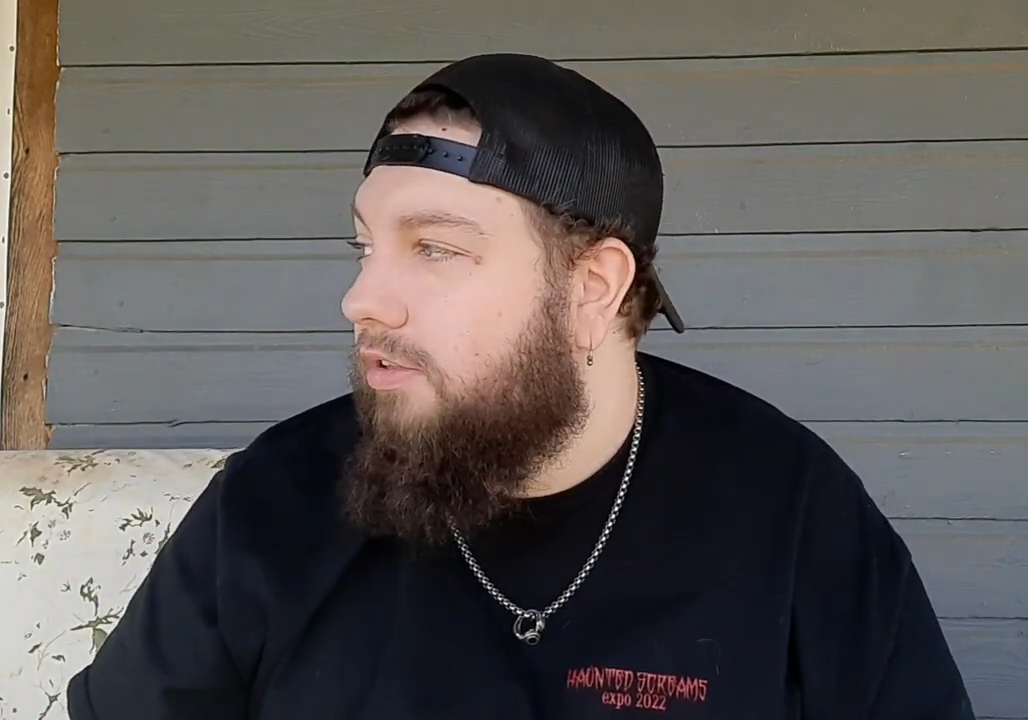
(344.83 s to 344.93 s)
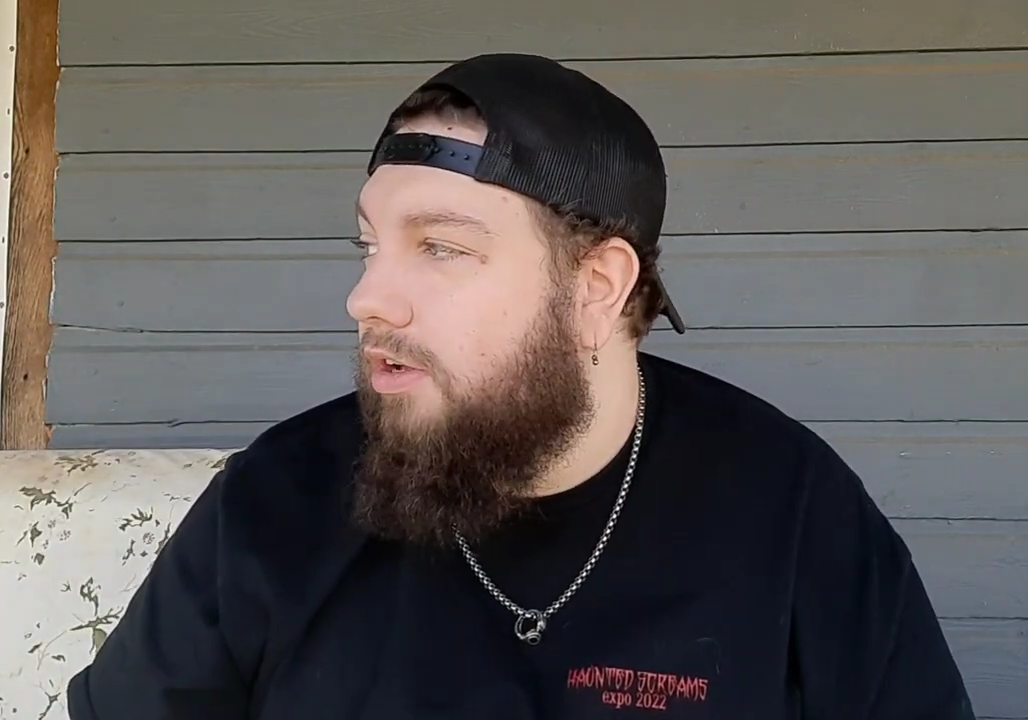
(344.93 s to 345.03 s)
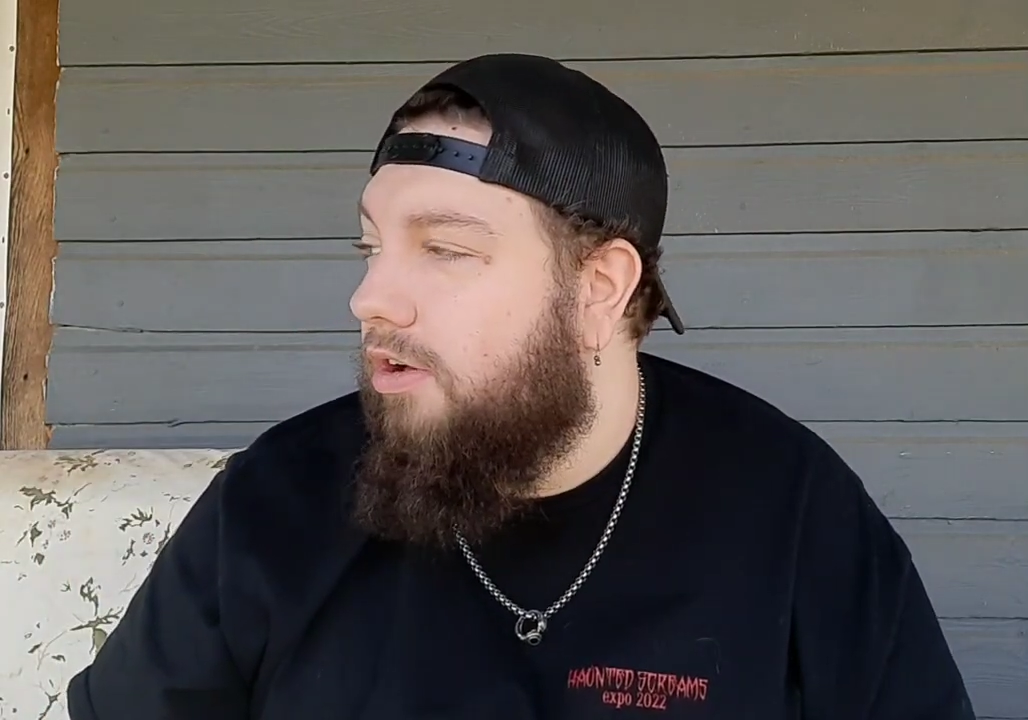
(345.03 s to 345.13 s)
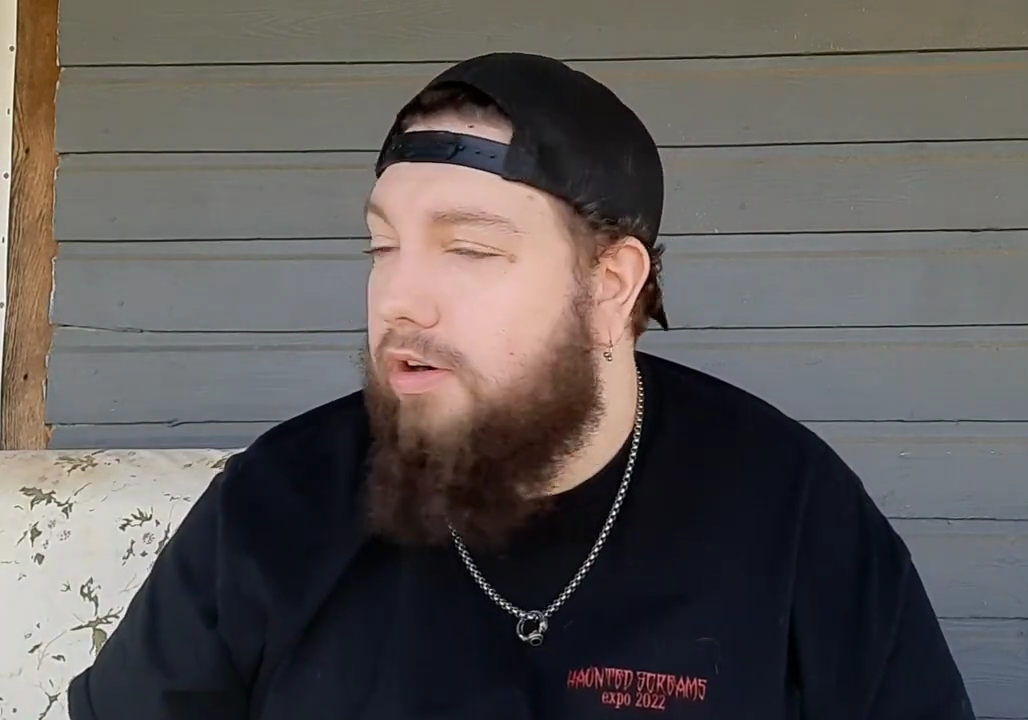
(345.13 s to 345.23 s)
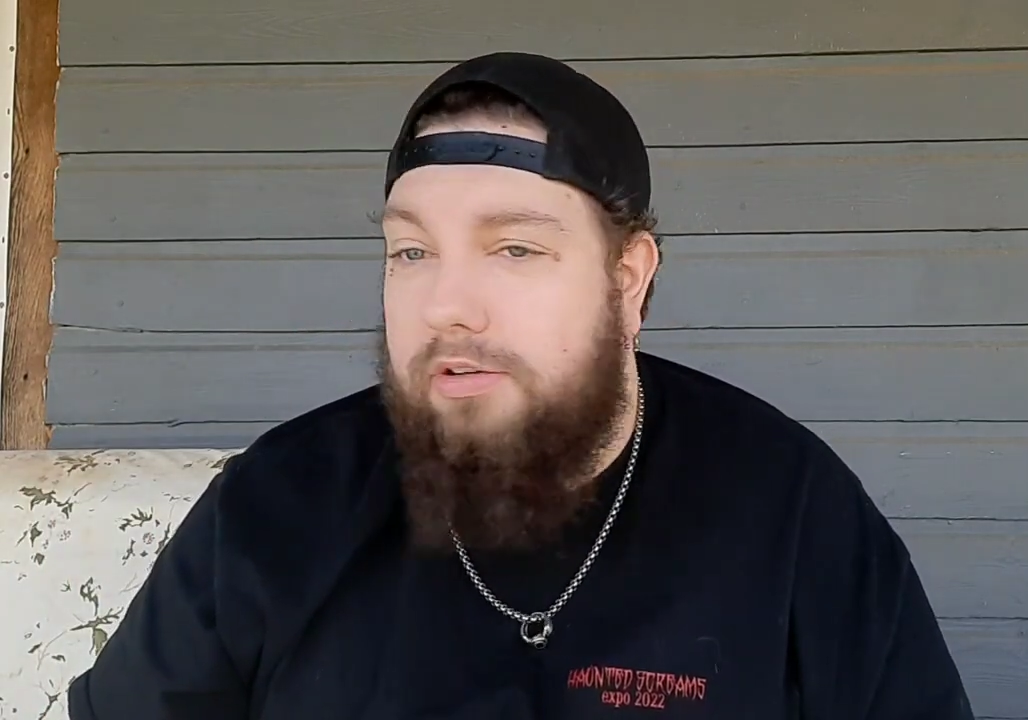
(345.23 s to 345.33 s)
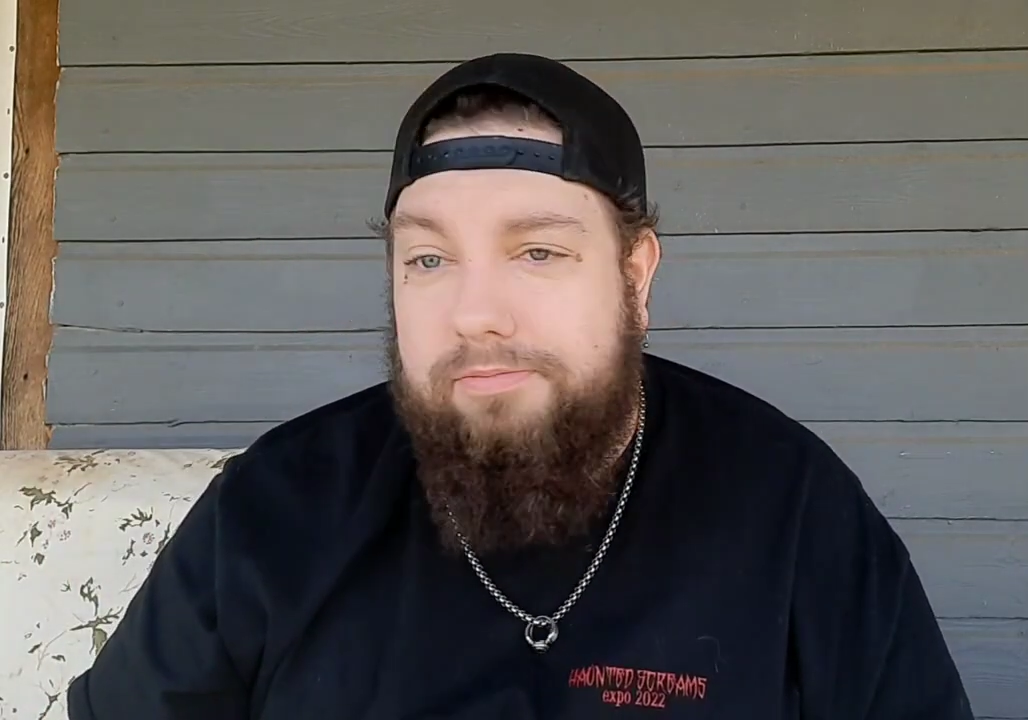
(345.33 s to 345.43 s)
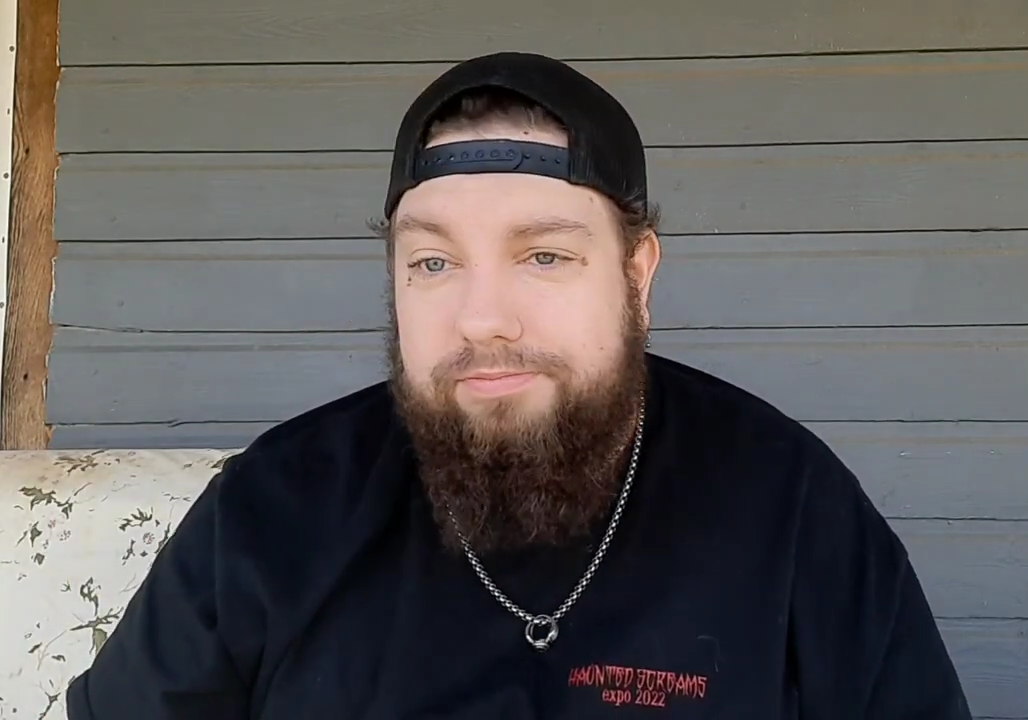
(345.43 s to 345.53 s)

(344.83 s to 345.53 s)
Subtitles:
look, a car.